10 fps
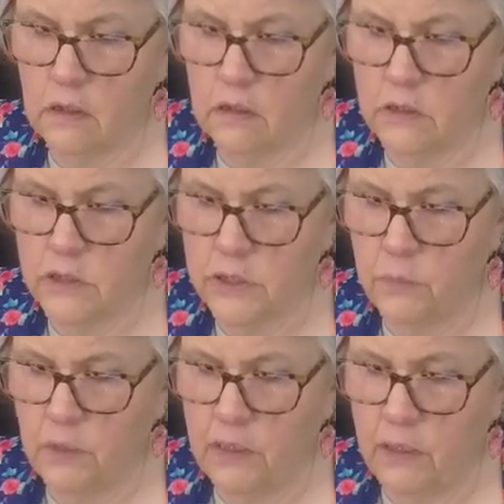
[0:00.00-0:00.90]
She
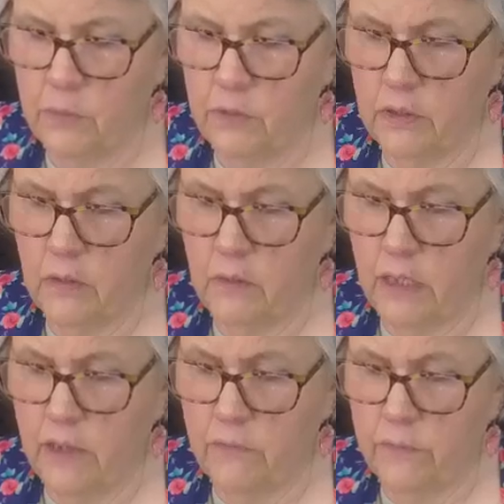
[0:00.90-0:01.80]
wasn't able to go
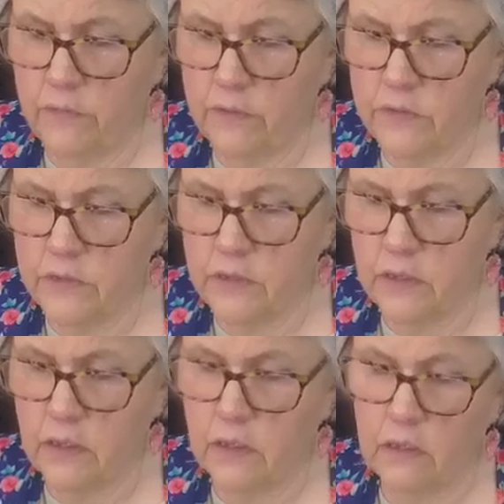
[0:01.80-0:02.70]
live with us
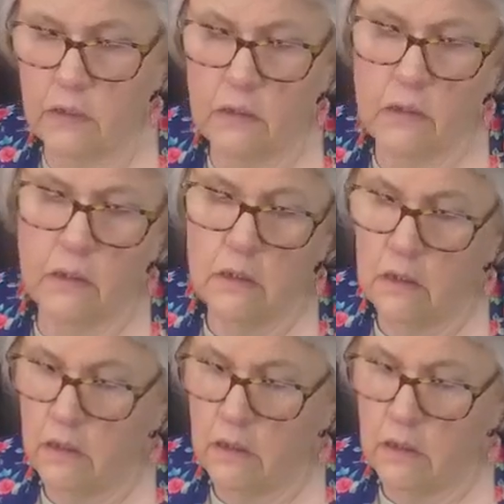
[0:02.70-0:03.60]
today.
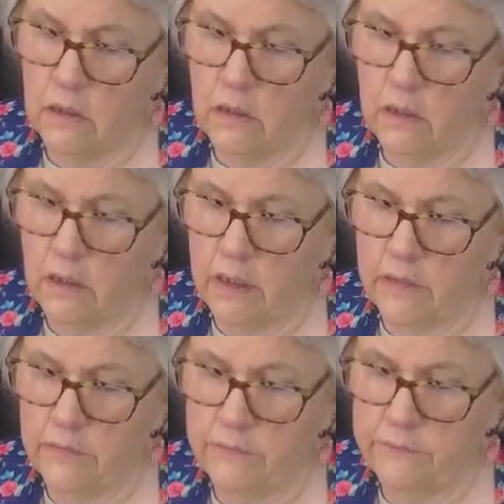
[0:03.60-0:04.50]
All right.
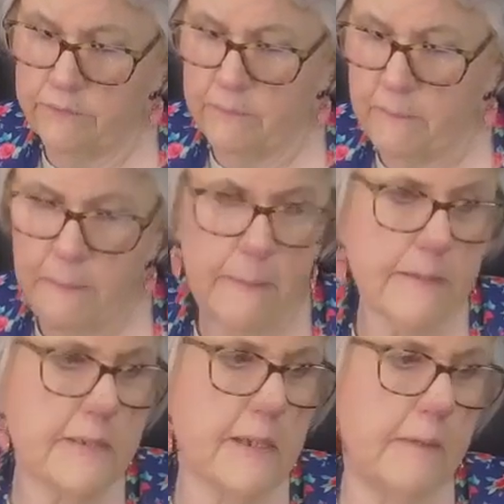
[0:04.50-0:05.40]

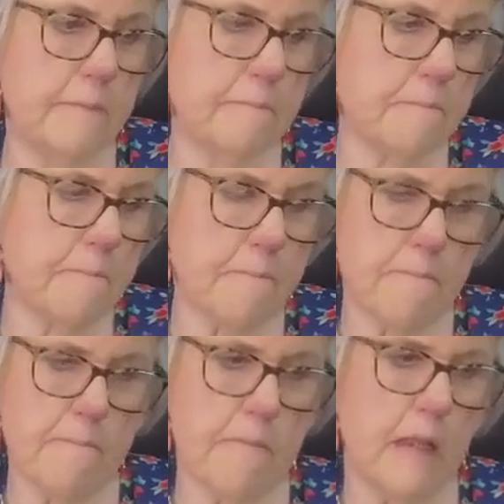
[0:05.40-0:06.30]
So,
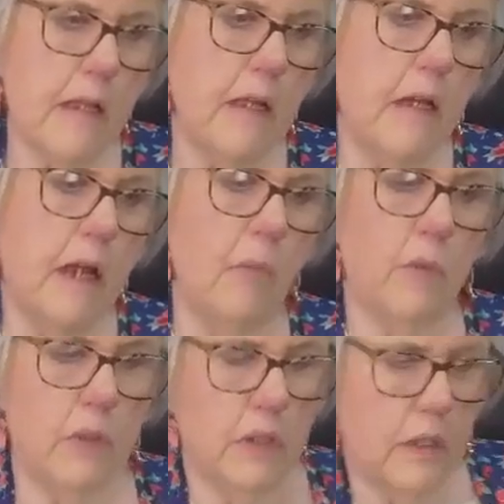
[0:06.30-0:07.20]
I
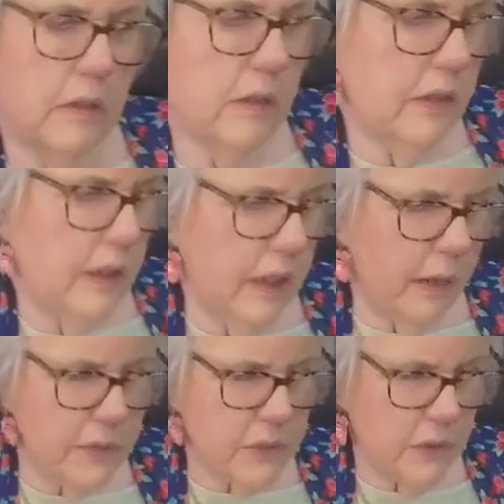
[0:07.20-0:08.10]

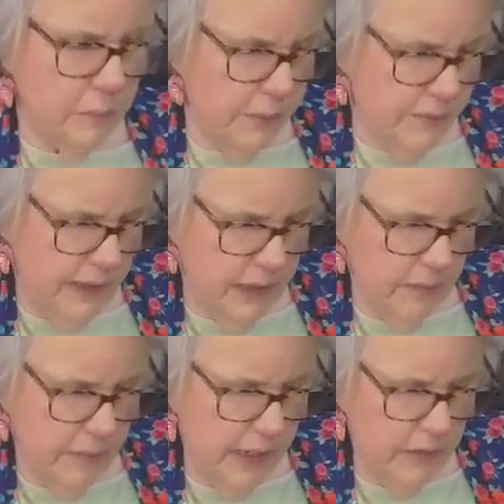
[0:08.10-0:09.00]
was gonna put that
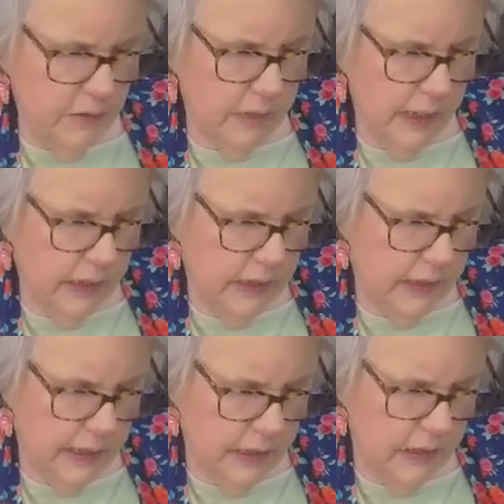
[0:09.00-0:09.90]
in my little handy
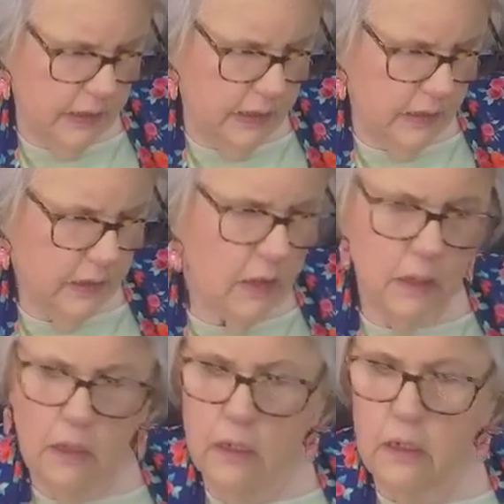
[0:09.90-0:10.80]
dandy
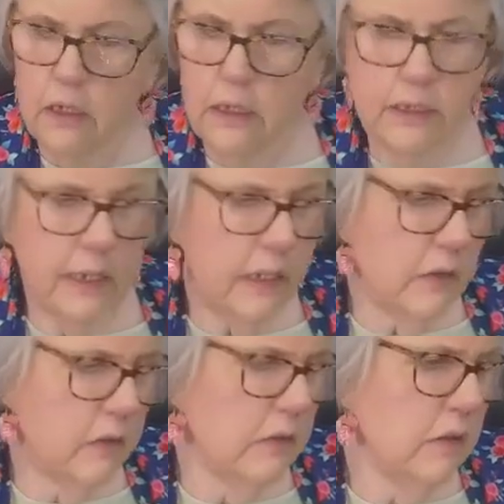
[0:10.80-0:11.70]

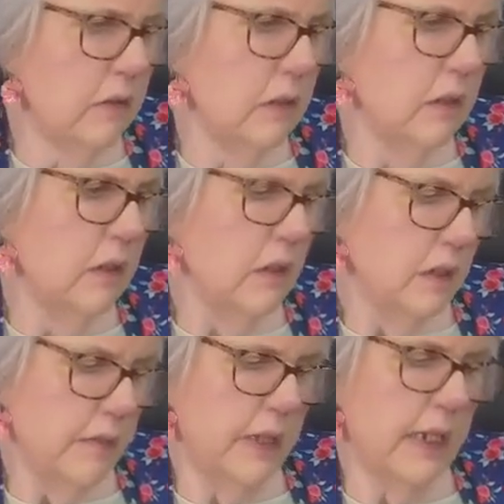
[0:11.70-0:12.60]
container
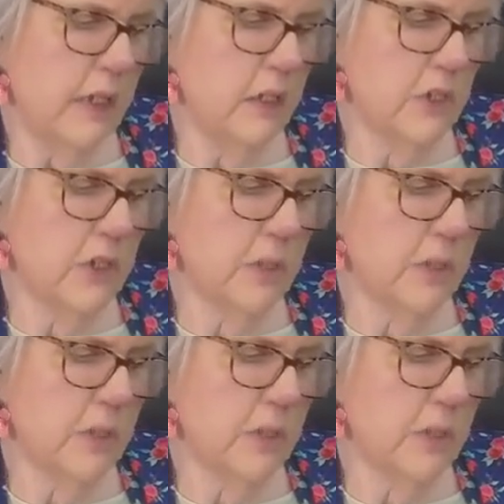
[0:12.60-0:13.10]
that I usually